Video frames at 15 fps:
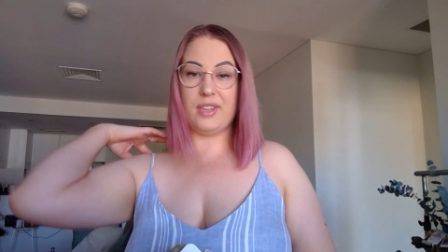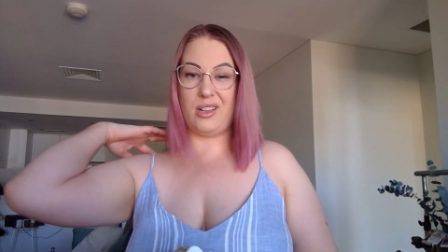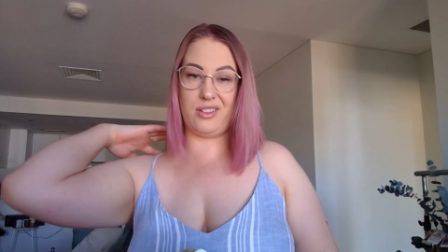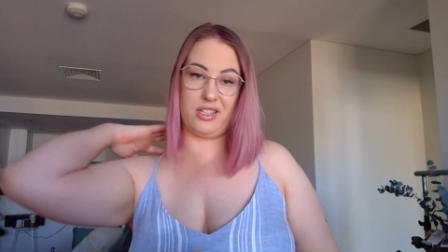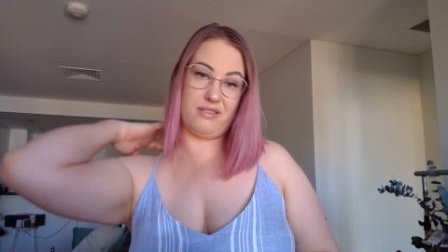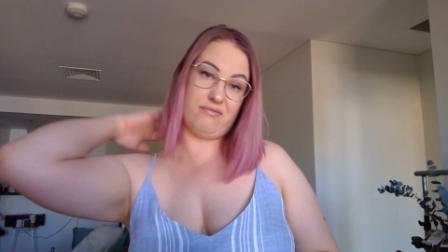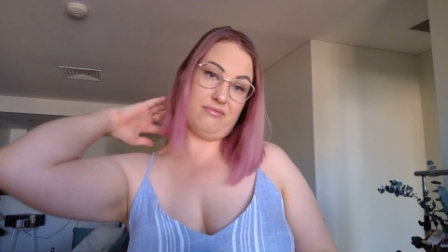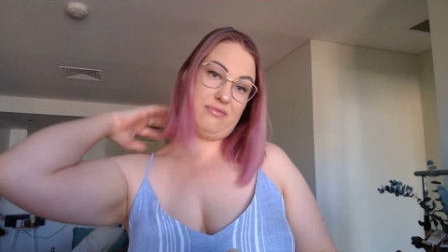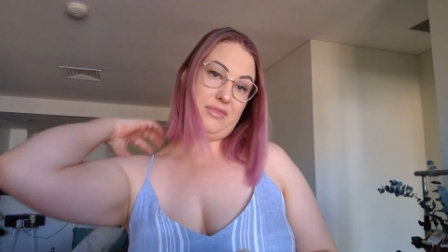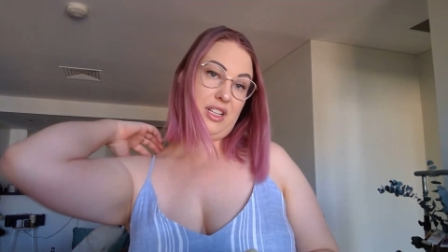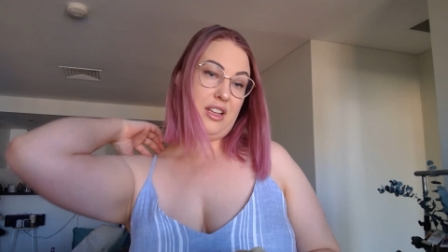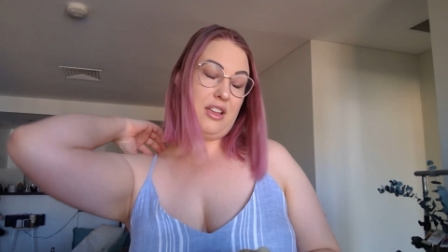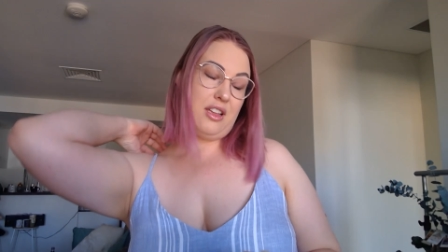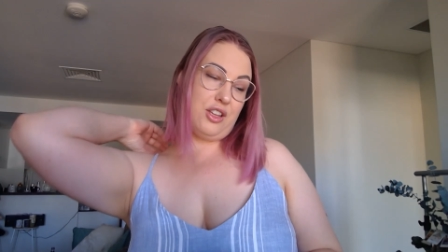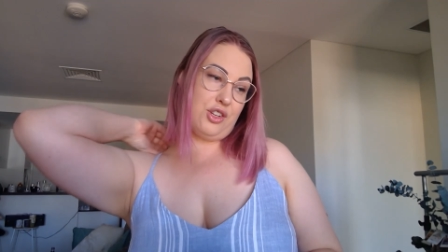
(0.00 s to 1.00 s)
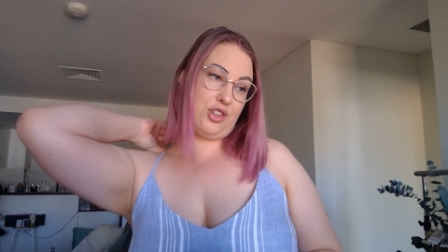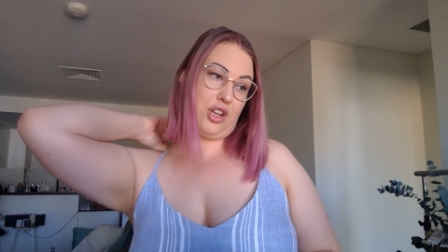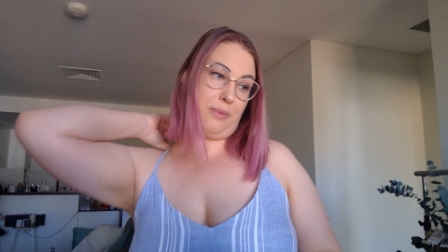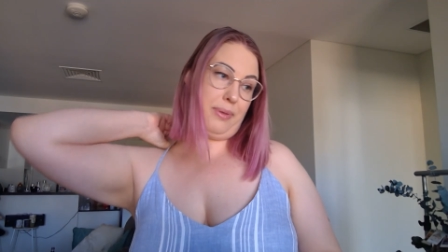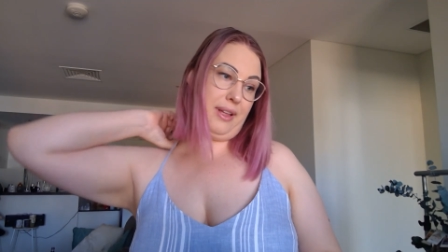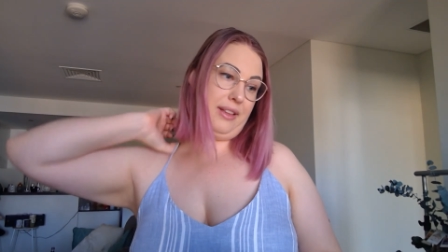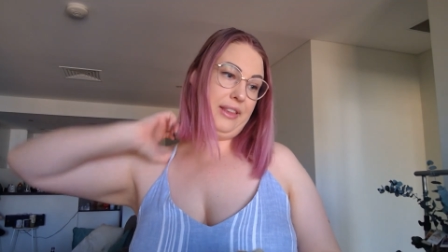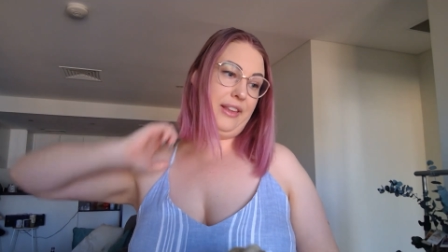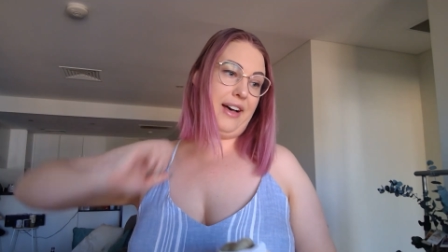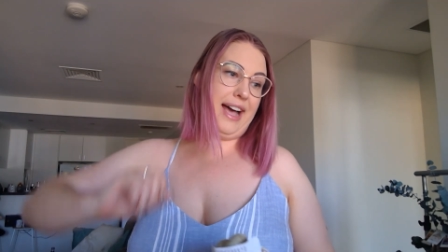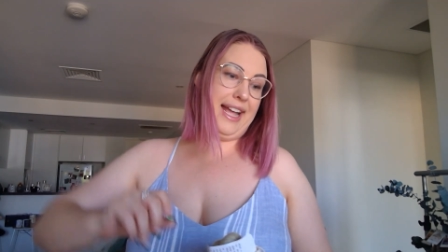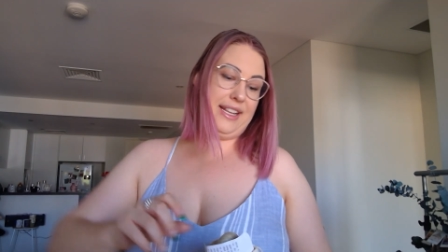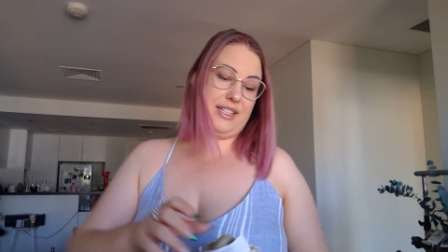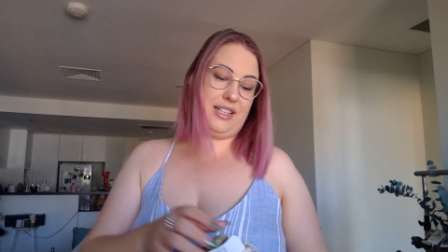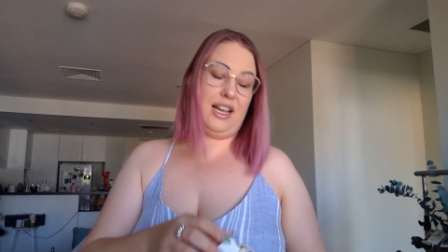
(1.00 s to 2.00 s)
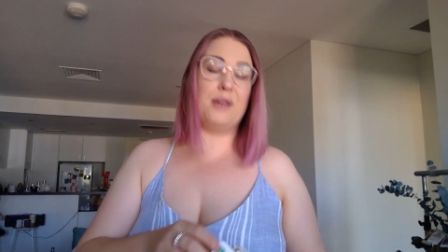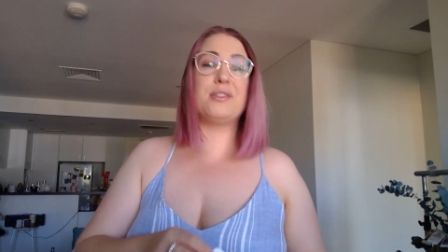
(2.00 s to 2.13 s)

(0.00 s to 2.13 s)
I'll just shop light.